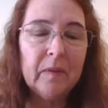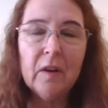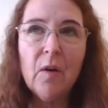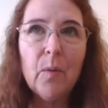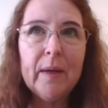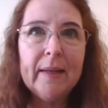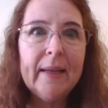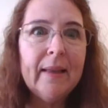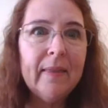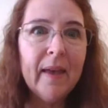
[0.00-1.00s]
We
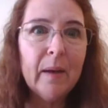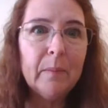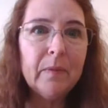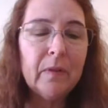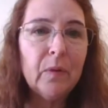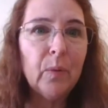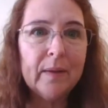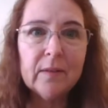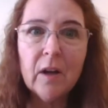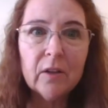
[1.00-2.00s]
need them to
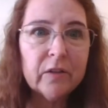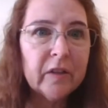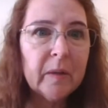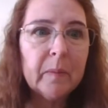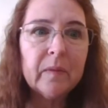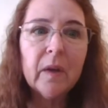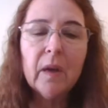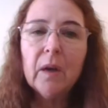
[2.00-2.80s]
win scholarships.